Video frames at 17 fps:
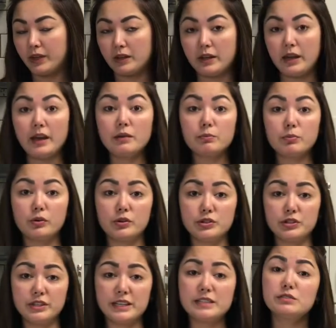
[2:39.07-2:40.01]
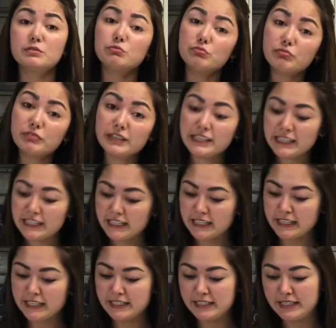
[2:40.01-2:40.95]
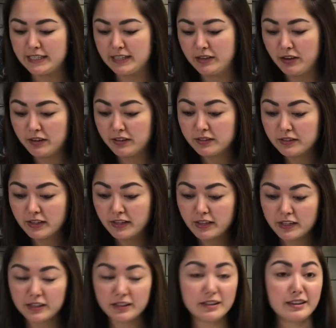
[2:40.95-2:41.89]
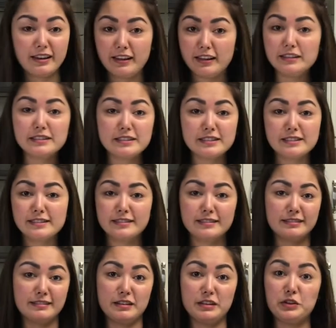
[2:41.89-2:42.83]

cake project is really easy, and I think the kids